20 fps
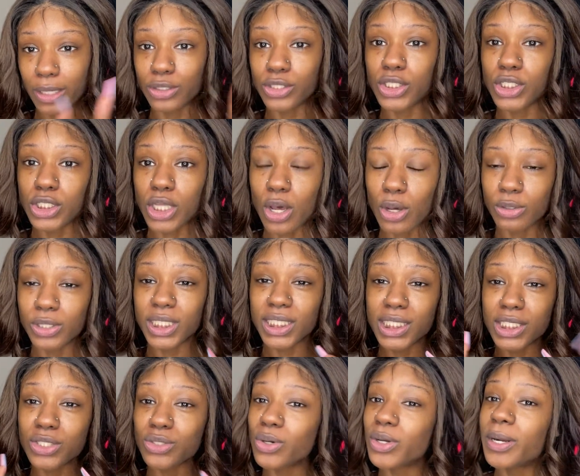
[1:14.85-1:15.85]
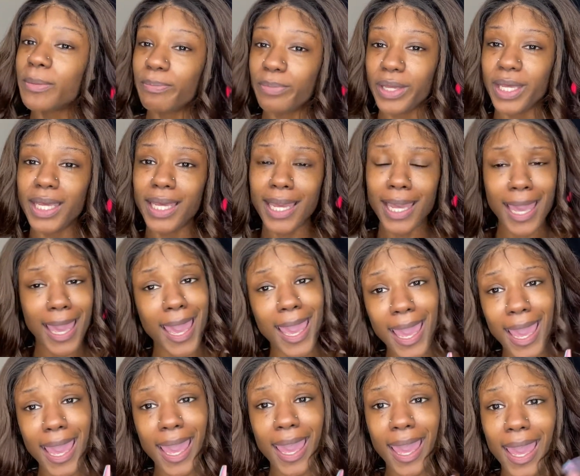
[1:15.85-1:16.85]
So this is going to be
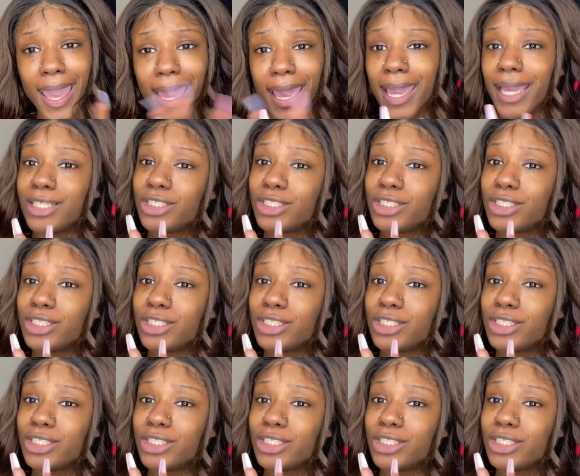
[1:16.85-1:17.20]
a